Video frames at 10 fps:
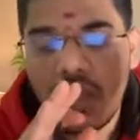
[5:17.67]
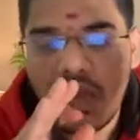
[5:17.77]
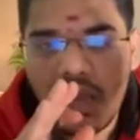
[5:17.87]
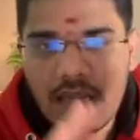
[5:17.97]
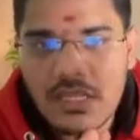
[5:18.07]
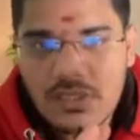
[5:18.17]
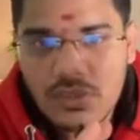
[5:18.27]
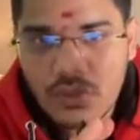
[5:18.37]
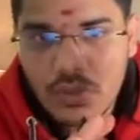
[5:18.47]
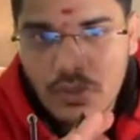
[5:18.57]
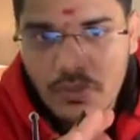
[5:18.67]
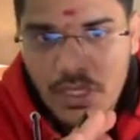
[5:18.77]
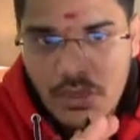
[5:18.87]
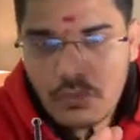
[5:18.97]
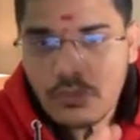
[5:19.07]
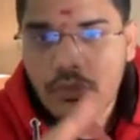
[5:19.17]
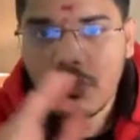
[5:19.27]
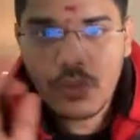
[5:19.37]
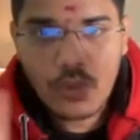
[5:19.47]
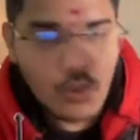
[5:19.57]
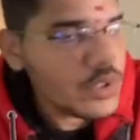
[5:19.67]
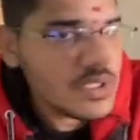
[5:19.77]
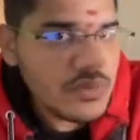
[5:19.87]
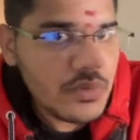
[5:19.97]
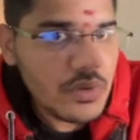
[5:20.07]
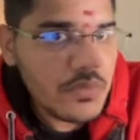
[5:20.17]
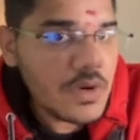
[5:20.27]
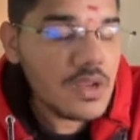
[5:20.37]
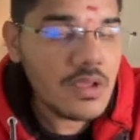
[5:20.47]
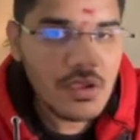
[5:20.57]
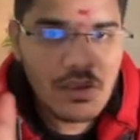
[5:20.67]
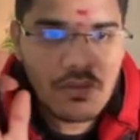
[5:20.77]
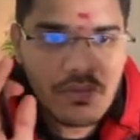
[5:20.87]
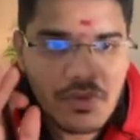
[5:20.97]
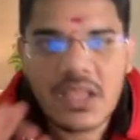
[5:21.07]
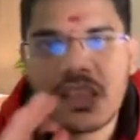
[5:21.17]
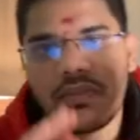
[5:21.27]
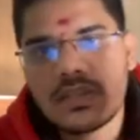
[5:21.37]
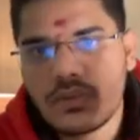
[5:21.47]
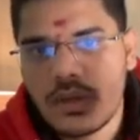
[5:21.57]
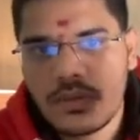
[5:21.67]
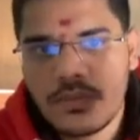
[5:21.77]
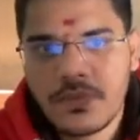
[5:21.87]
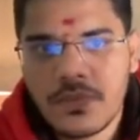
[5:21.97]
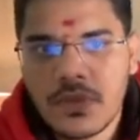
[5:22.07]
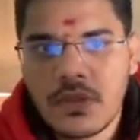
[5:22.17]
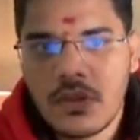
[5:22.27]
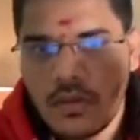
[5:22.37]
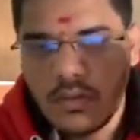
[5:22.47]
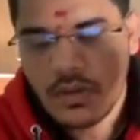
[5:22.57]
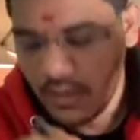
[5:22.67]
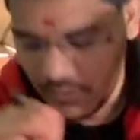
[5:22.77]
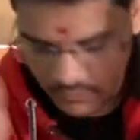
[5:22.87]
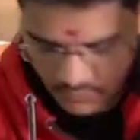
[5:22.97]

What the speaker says: highest unit weight to lowest unit weight for a given soil. Okay.